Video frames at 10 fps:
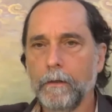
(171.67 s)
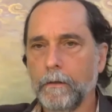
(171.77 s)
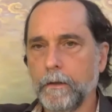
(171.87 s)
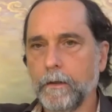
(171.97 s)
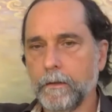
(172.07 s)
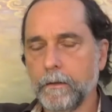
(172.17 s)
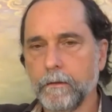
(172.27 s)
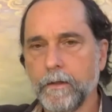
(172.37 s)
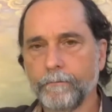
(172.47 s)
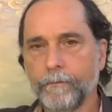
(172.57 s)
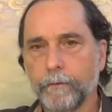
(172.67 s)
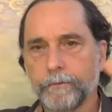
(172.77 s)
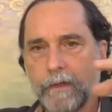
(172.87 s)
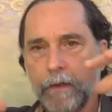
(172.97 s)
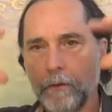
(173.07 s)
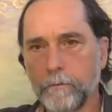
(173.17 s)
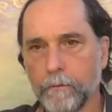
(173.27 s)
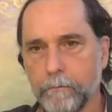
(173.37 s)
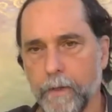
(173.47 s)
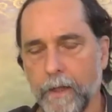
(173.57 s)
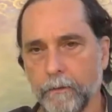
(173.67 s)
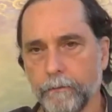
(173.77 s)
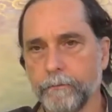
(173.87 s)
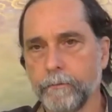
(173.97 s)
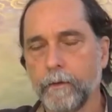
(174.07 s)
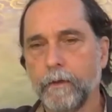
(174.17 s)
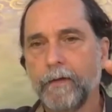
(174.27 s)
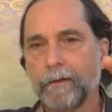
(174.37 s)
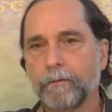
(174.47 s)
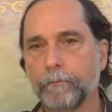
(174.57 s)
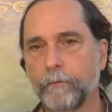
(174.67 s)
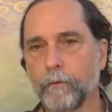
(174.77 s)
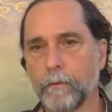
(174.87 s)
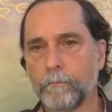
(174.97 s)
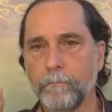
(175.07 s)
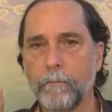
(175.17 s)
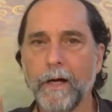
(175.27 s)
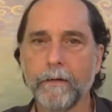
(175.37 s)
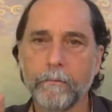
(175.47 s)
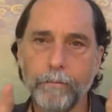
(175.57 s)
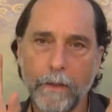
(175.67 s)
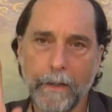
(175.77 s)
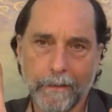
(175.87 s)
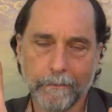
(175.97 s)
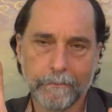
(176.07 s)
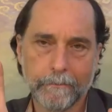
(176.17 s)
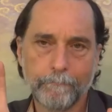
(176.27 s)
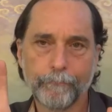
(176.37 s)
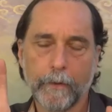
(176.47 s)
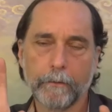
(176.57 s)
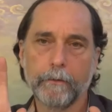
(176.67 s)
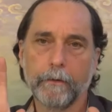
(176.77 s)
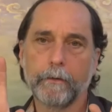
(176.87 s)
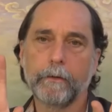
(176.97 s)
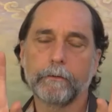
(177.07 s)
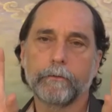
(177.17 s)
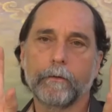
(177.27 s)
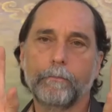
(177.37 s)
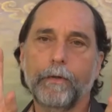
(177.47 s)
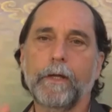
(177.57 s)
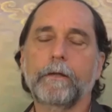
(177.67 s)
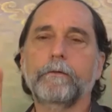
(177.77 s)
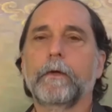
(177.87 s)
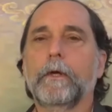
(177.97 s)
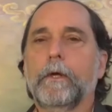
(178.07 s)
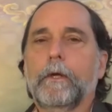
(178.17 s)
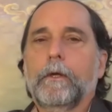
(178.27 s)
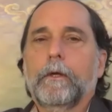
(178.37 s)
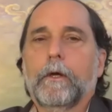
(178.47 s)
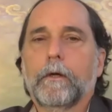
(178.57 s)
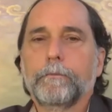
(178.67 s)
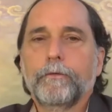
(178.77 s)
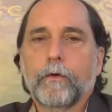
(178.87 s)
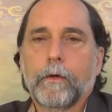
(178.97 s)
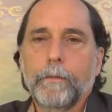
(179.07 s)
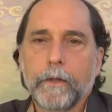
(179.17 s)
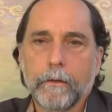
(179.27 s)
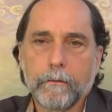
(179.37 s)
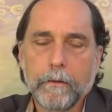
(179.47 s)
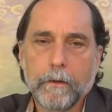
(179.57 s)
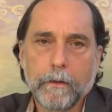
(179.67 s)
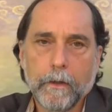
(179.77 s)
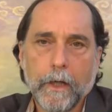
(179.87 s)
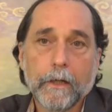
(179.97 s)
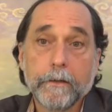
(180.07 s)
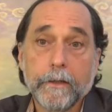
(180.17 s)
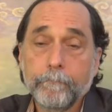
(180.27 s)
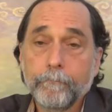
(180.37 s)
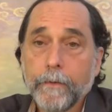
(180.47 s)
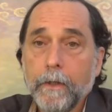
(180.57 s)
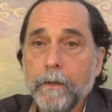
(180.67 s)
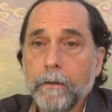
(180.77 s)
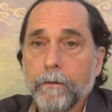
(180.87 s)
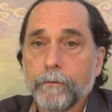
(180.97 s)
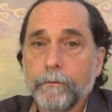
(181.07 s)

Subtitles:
And that flows into the biosphere, and that's absorbed by the plants, okay? And so the plants are absorbing Agni through